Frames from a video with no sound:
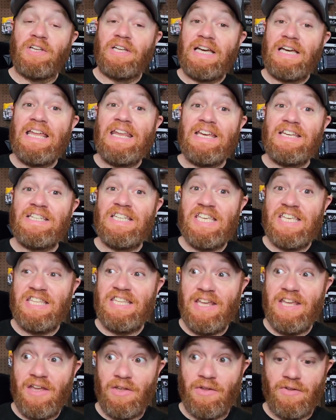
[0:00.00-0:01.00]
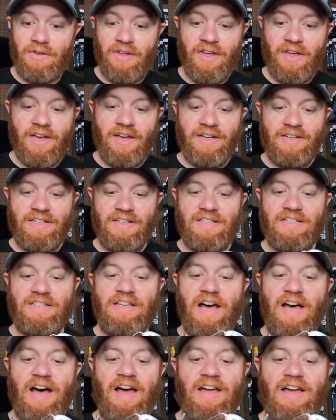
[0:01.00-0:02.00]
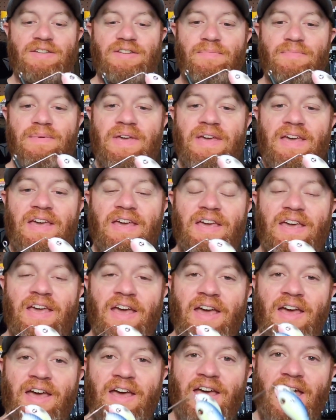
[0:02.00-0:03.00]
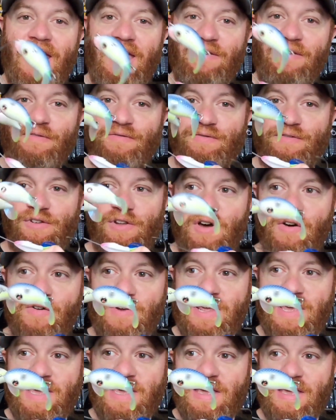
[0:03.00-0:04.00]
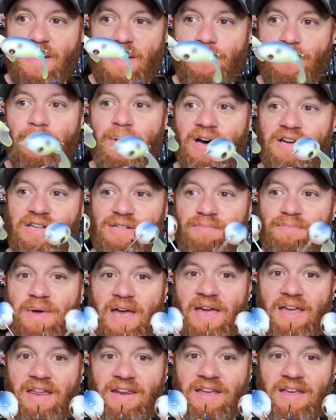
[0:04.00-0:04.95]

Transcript: is still designed to be a floating buzzbait.